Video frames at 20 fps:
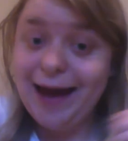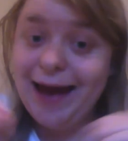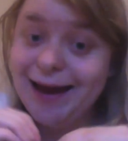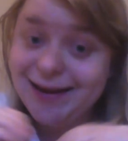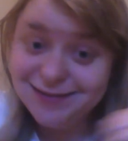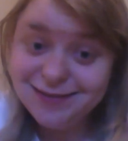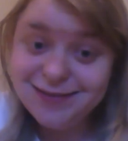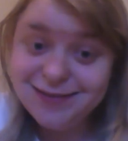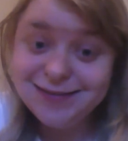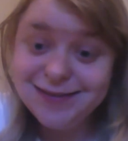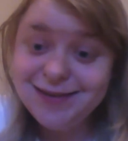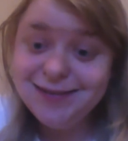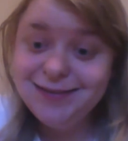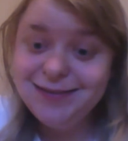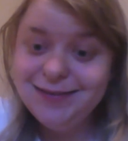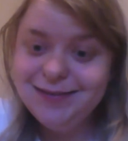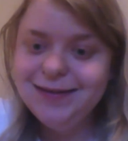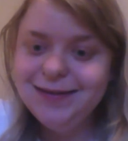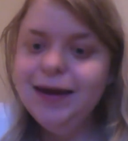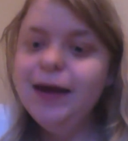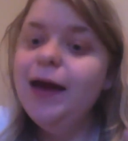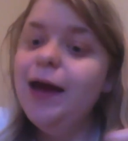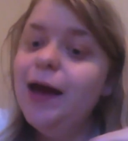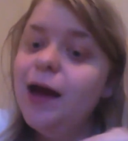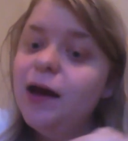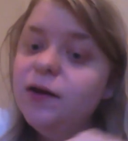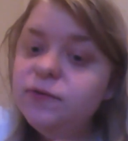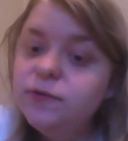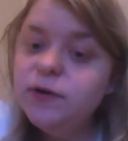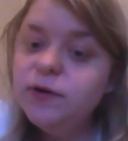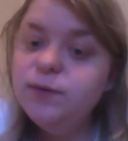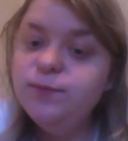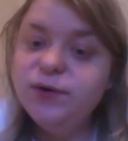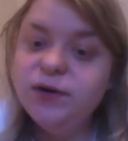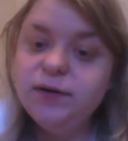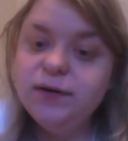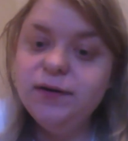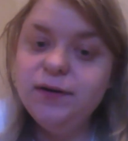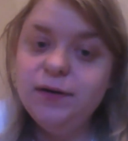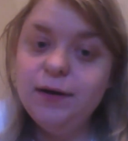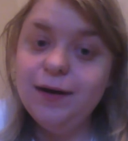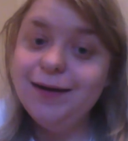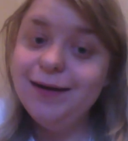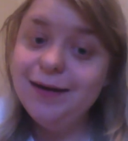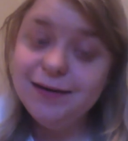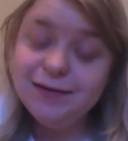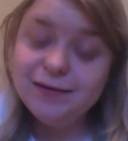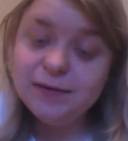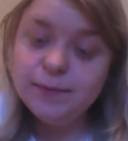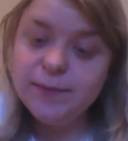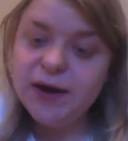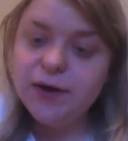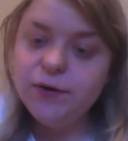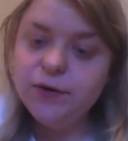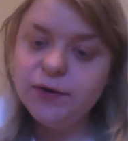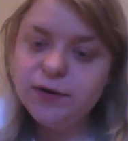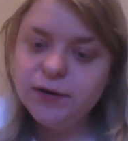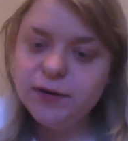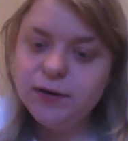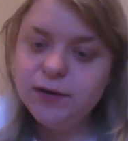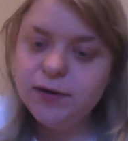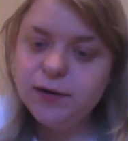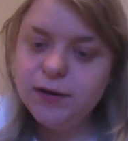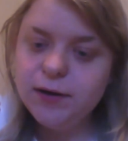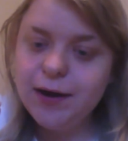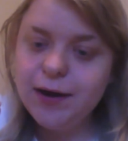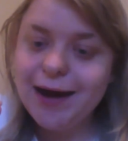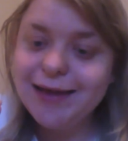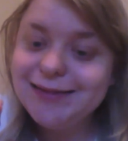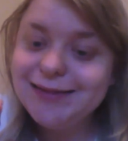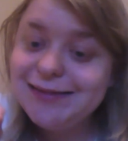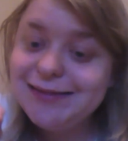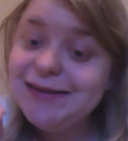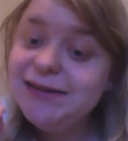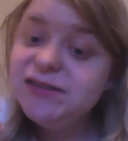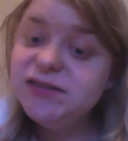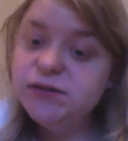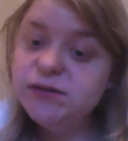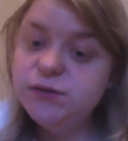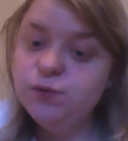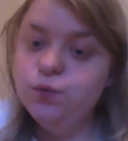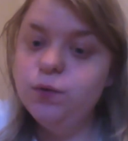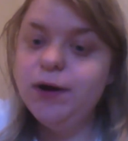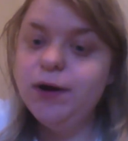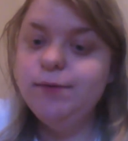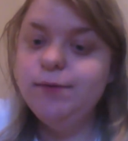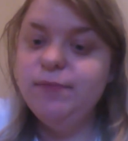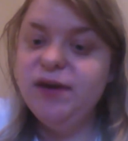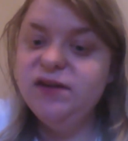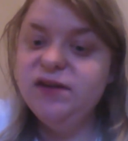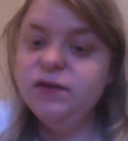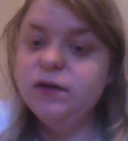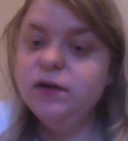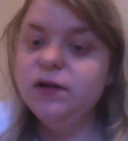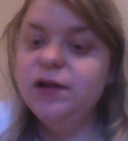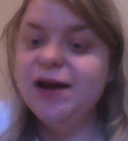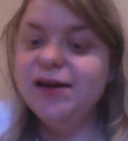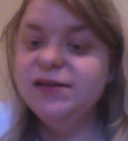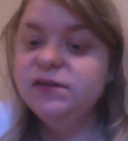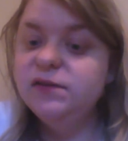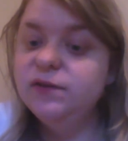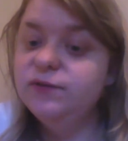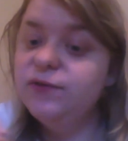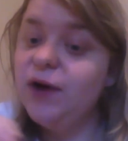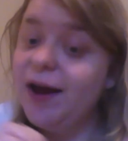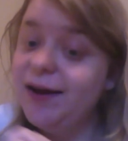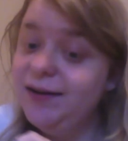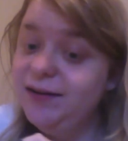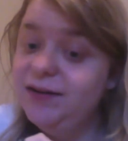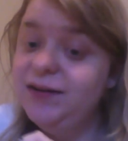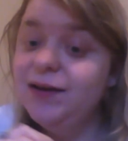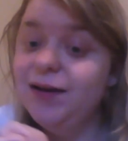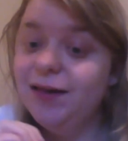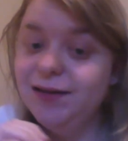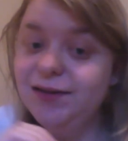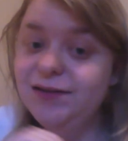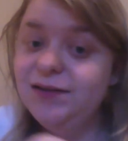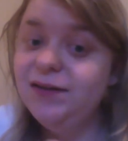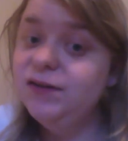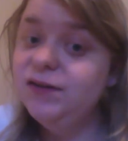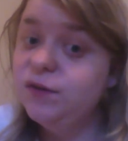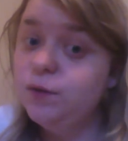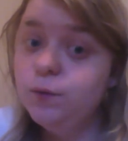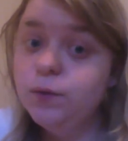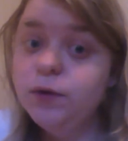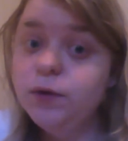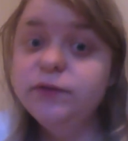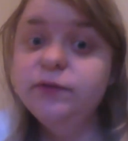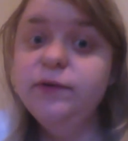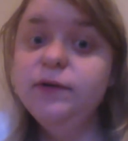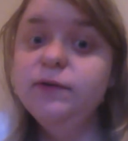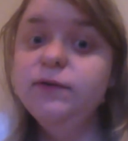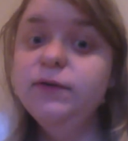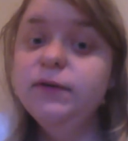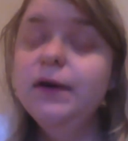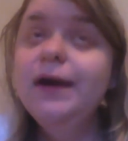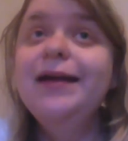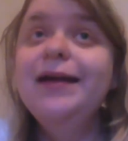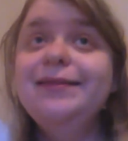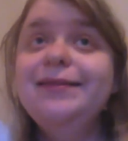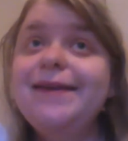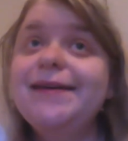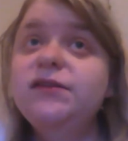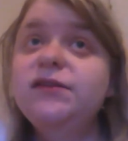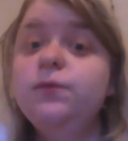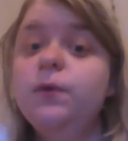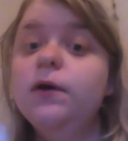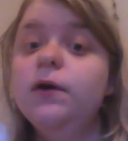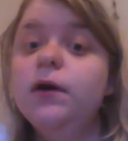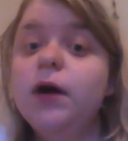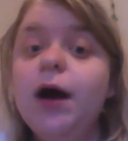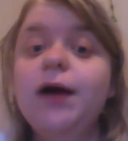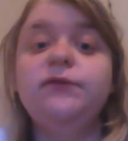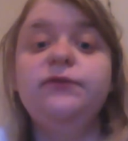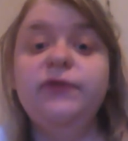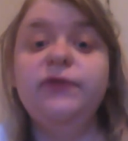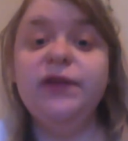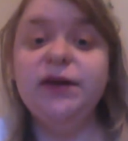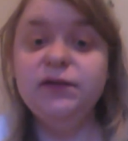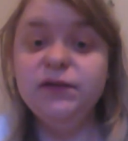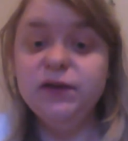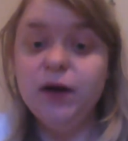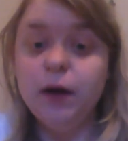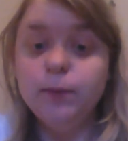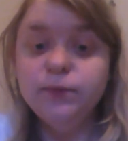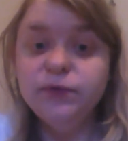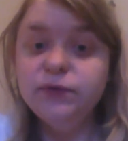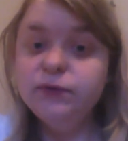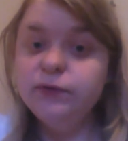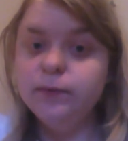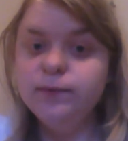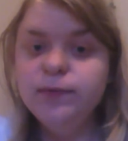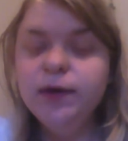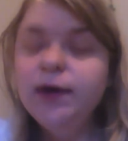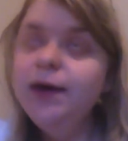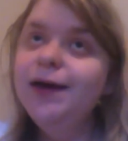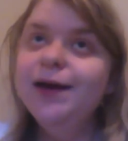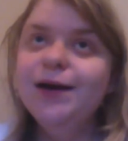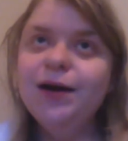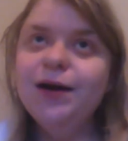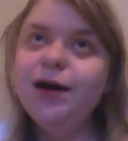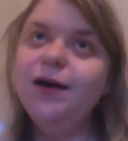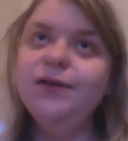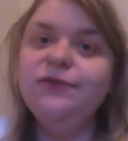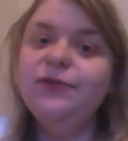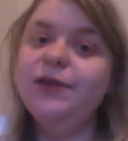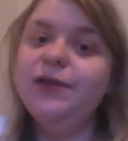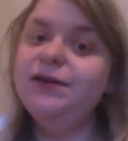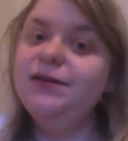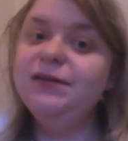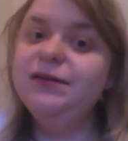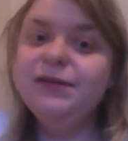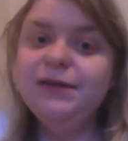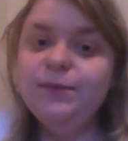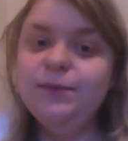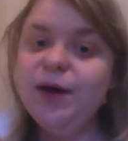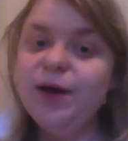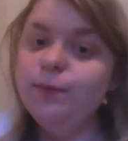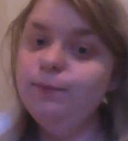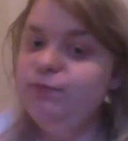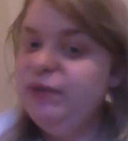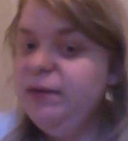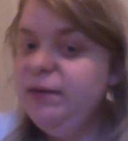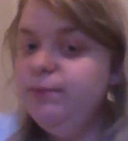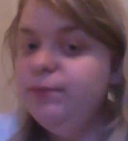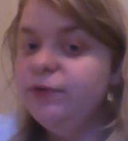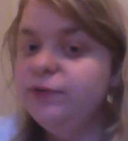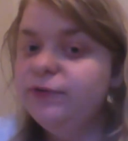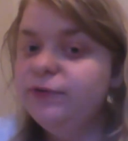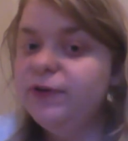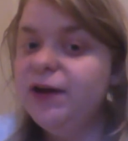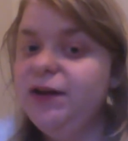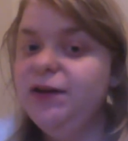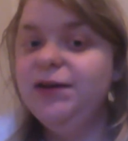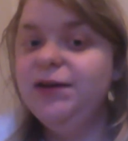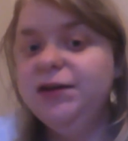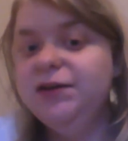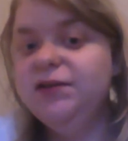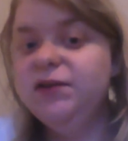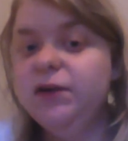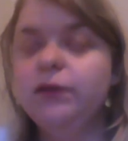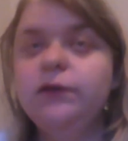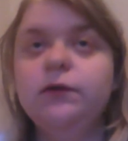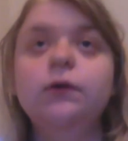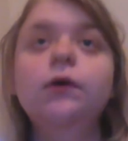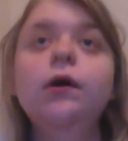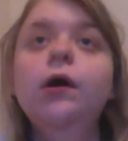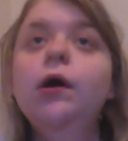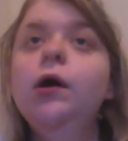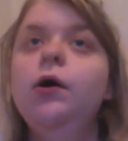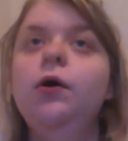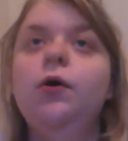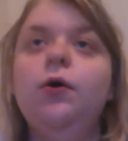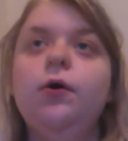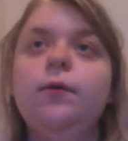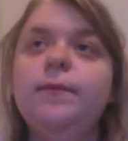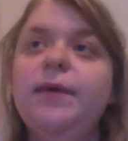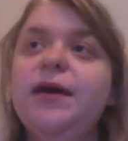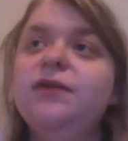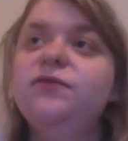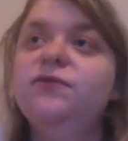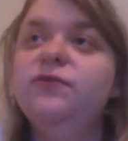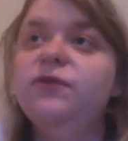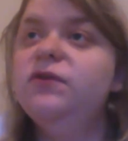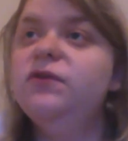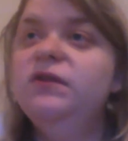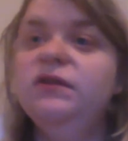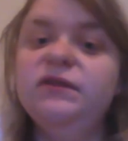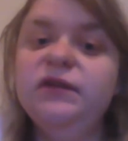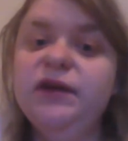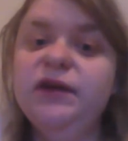has this. Every book is about at least one major class of ideologies or worldviews. That's where conflict comes from. Conflict isn't about people fighting each other, or man versus